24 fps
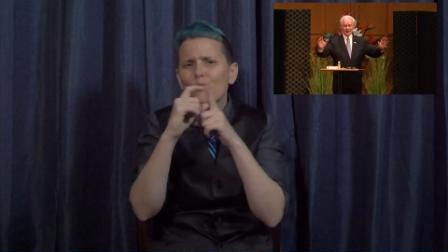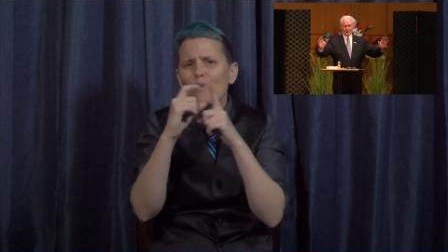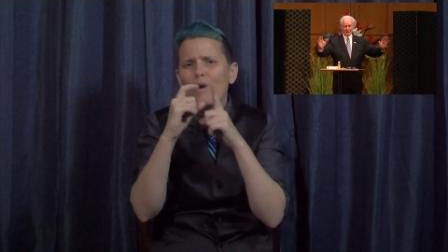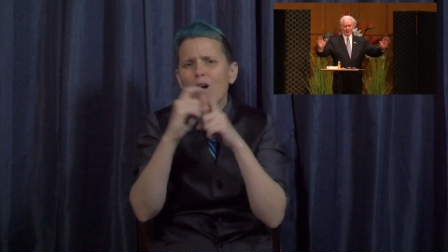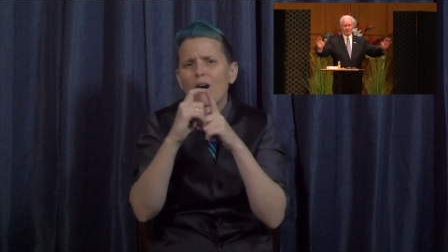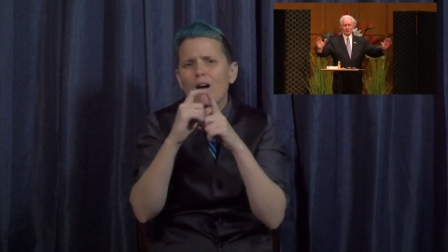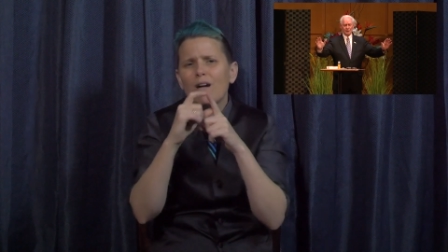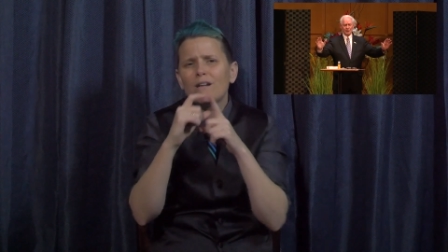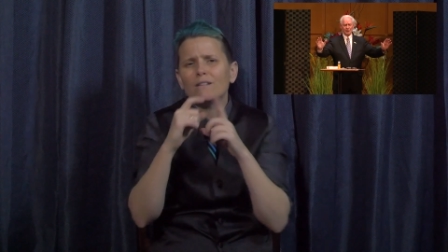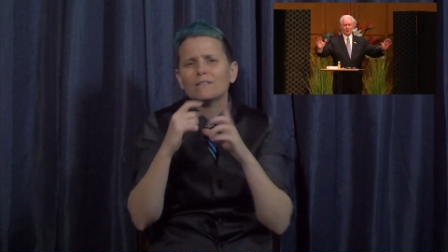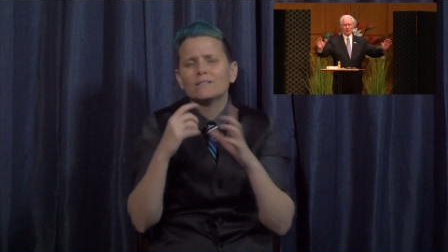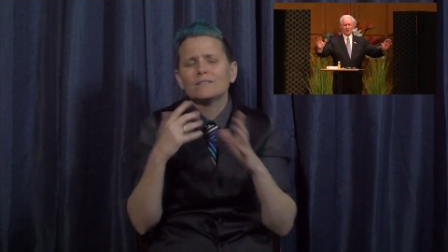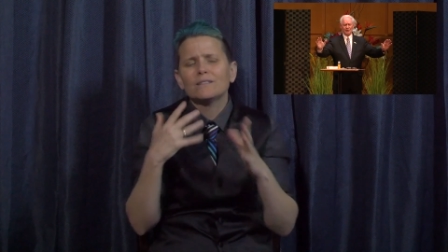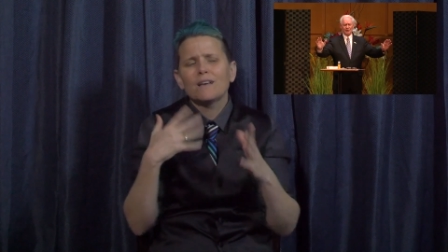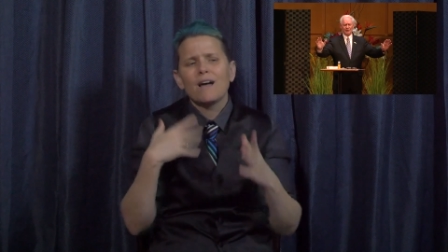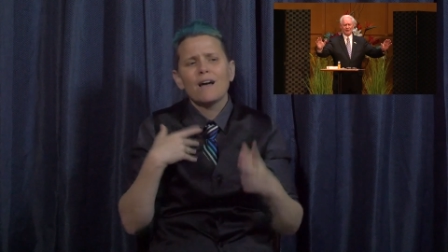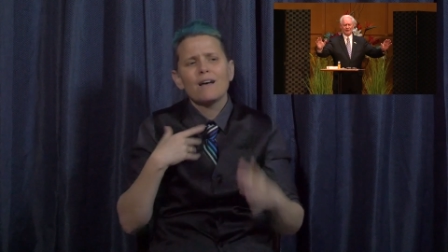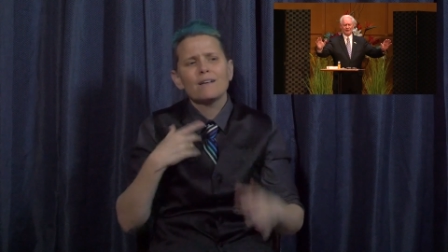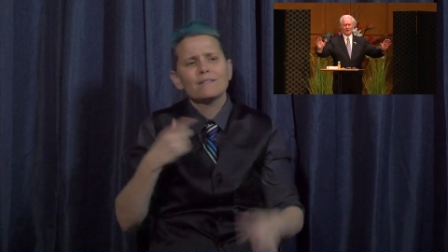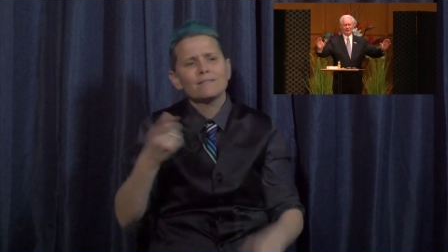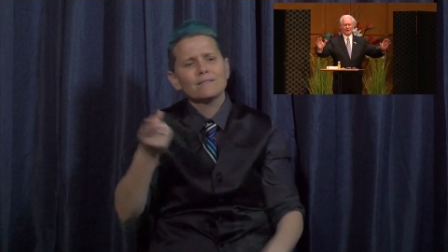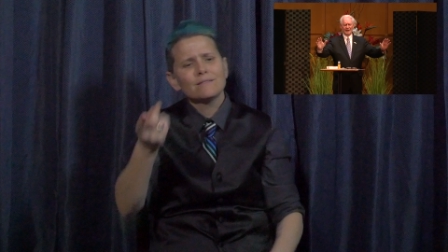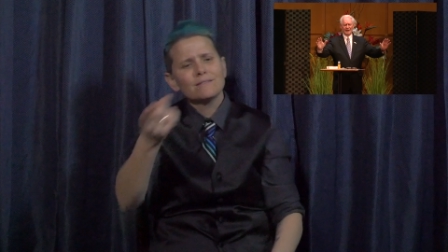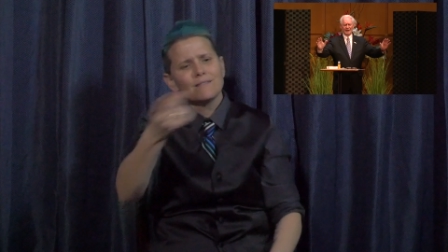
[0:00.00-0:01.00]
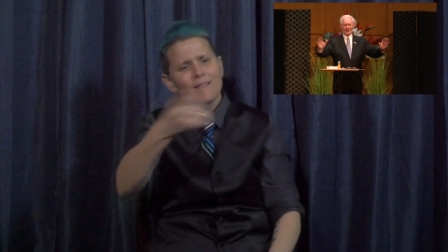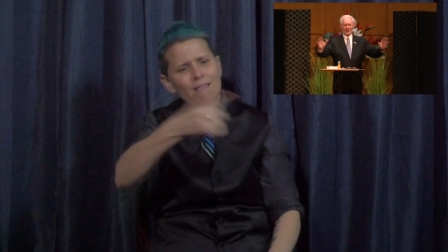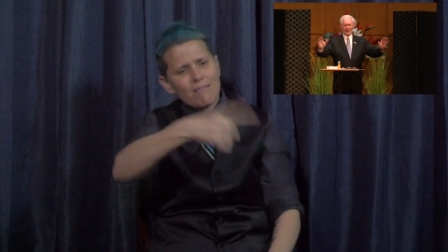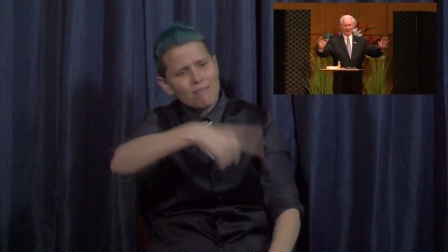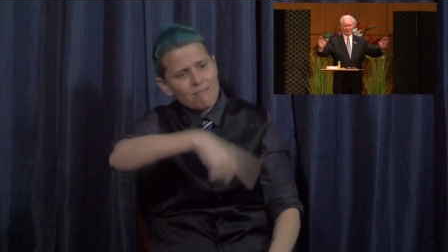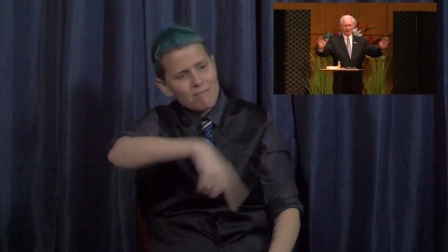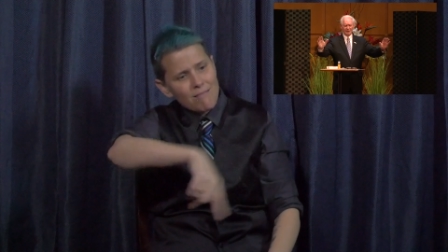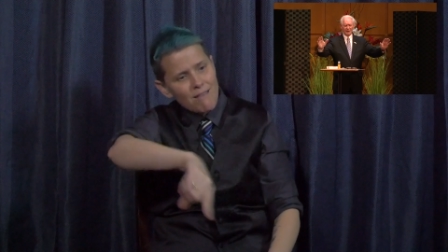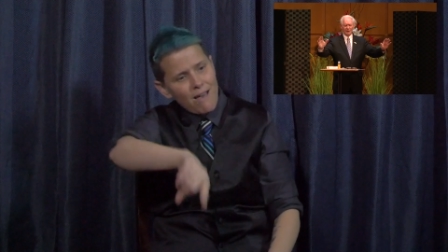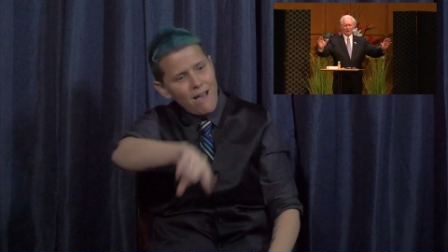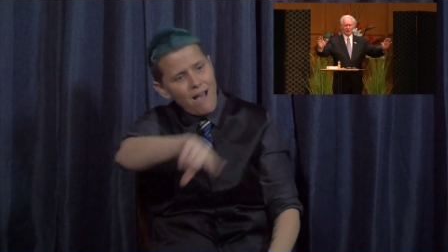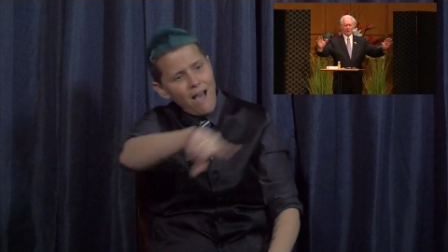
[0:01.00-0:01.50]
in turn,
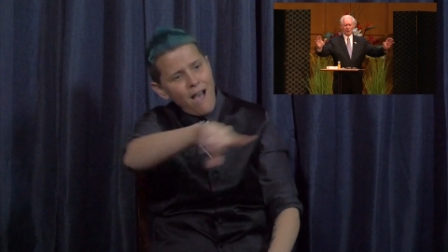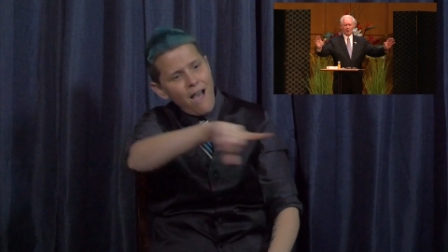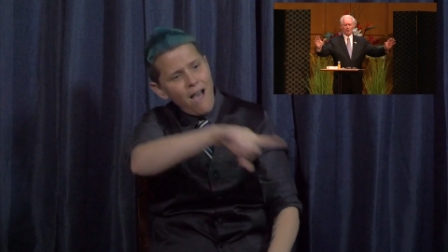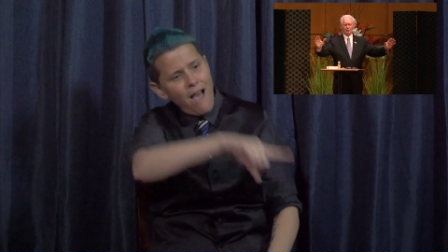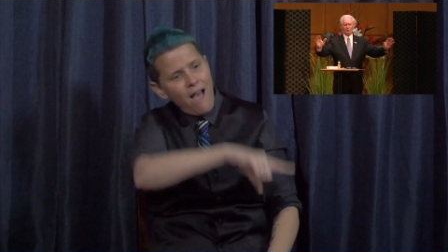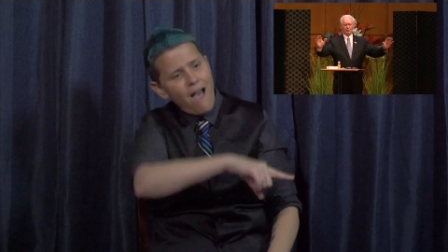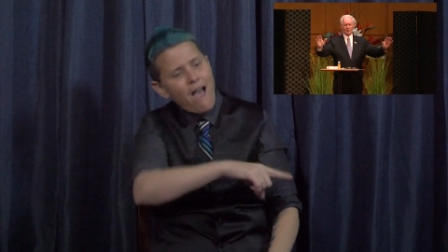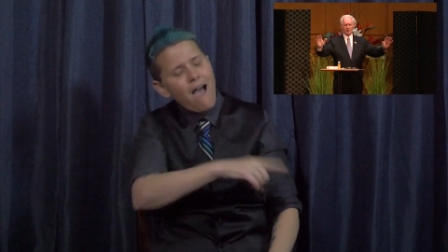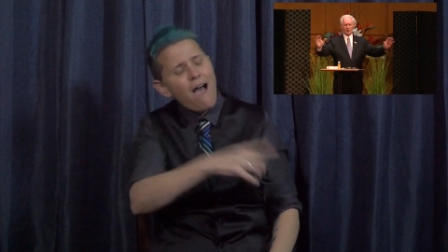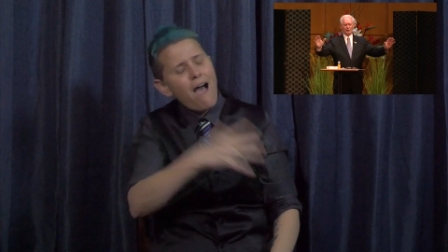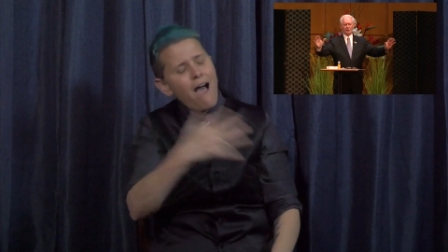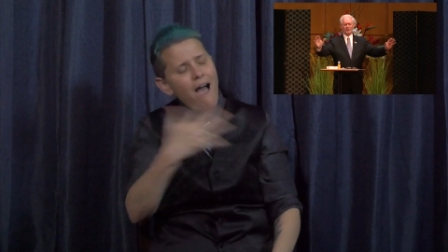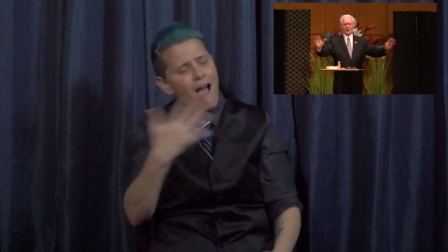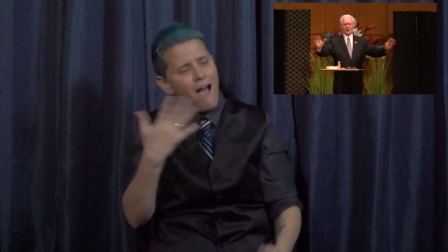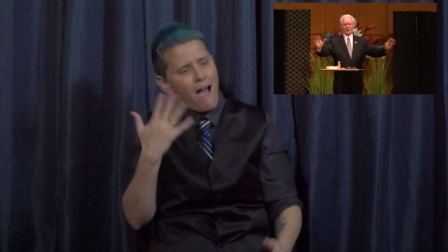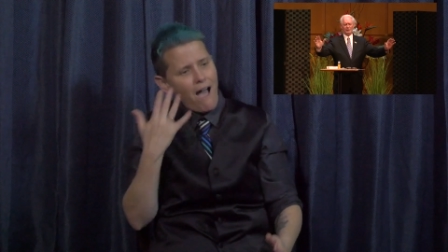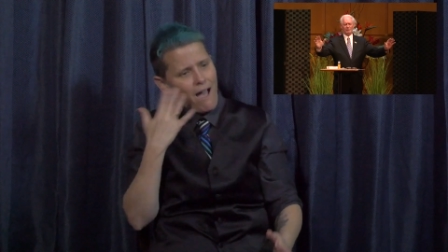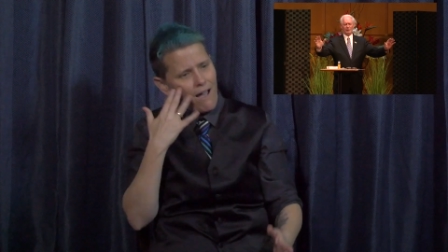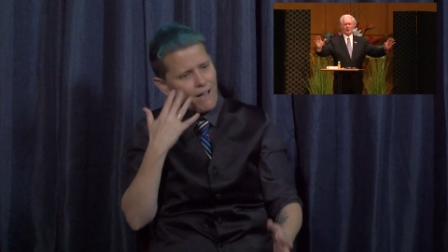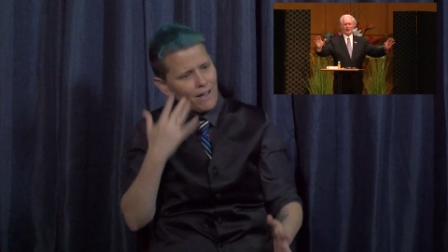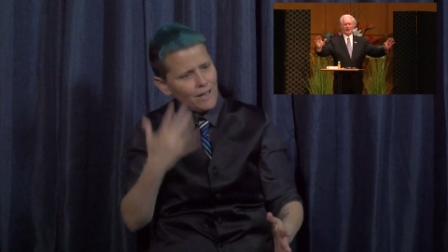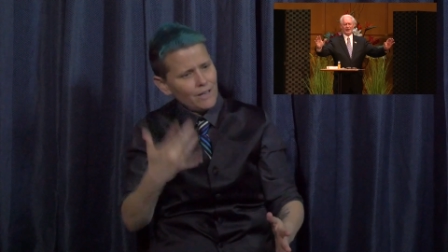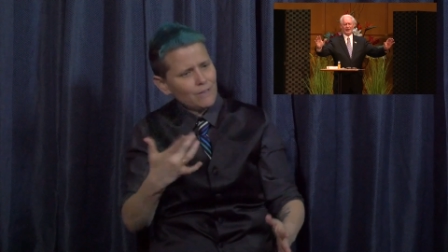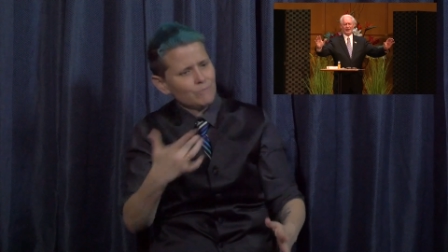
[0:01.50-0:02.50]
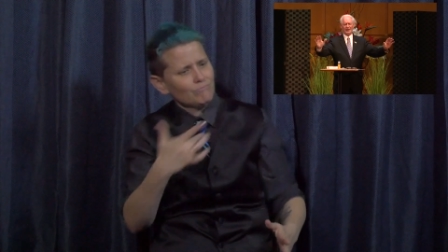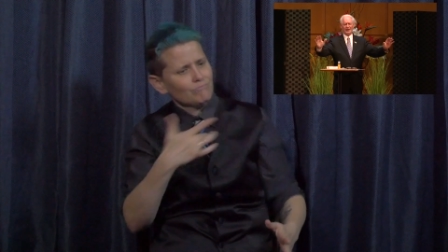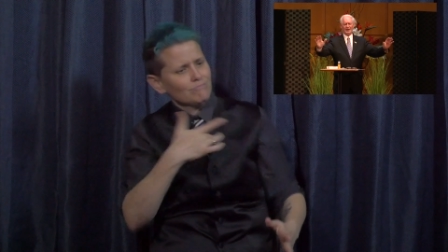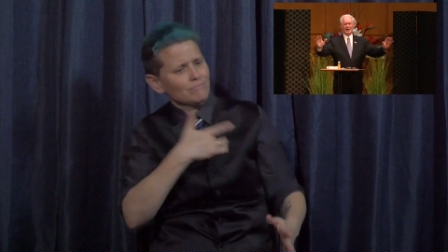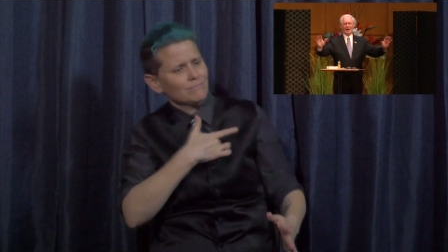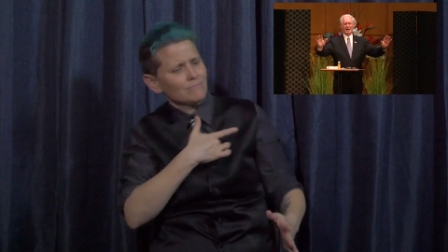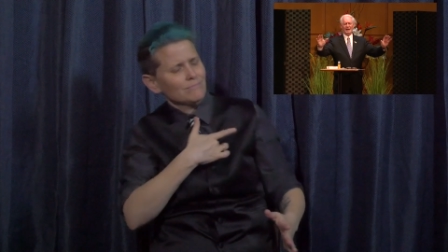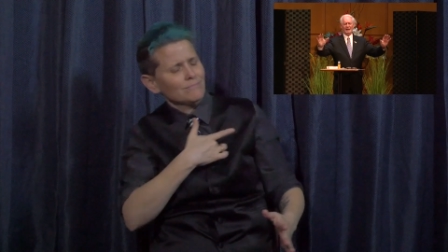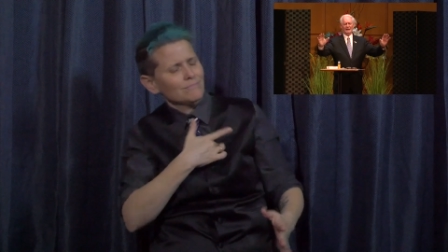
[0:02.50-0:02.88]
in their own perfect way,